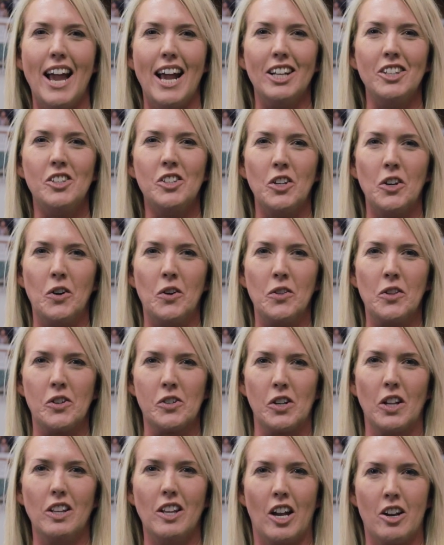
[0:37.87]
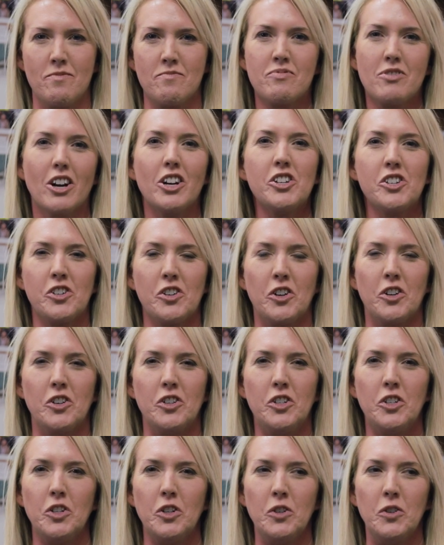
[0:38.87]
And so there's a lot of pressure
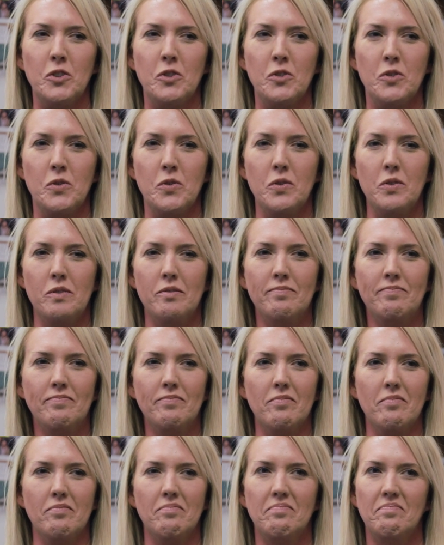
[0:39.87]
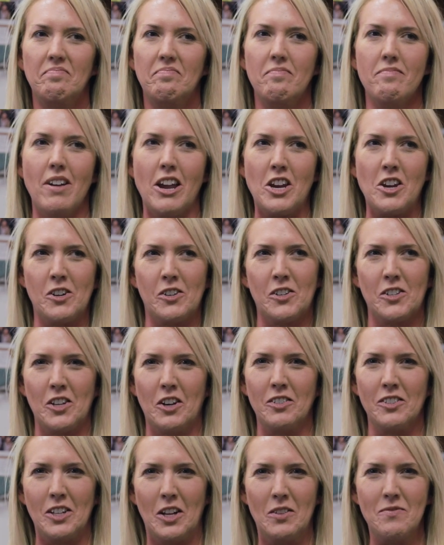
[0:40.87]
to make
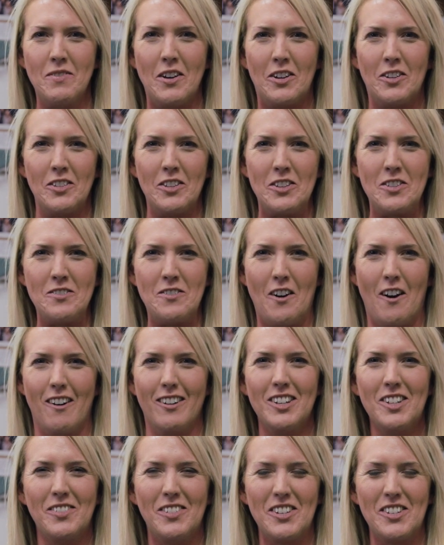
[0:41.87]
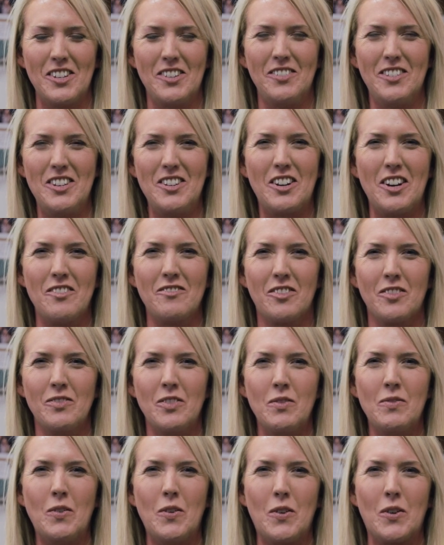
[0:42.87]
yourself sound better than you are, especially when you come from
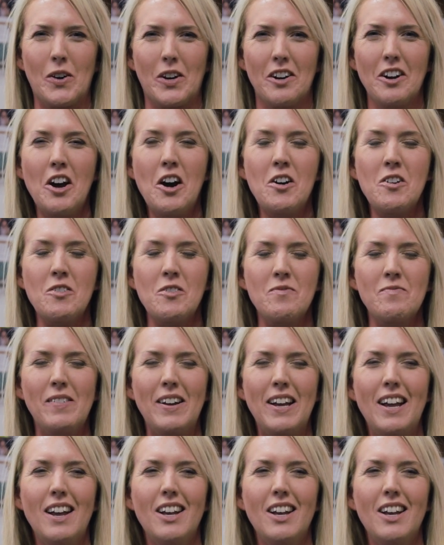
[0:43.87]
a poor home.